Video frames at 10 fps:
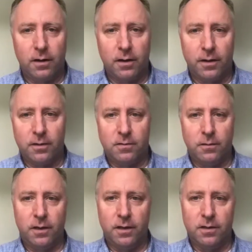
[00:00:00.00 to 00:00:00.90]
I think this
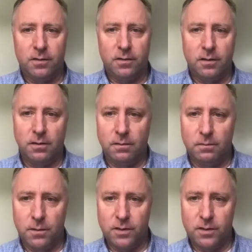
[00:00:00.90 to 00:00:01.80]
really is the
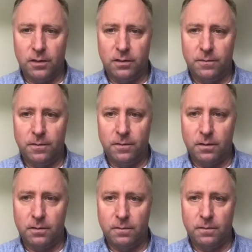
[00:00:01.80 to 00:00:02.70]
result of
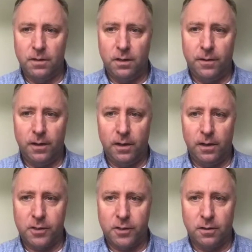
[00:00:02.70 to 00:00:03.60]
a fairly
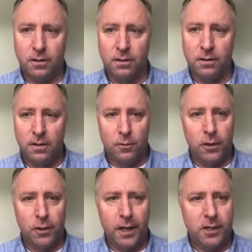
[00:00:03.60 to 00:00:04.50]
mature
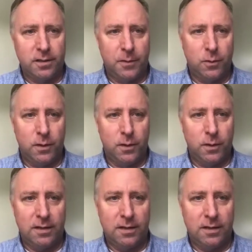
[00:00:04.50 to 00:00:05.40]
relationship between
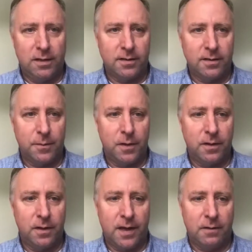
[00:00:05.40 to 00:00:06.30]
ACR and ACEP,
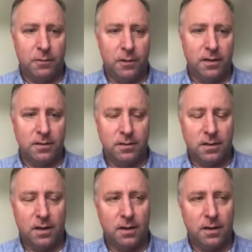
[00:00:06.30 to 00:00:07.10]
and that really is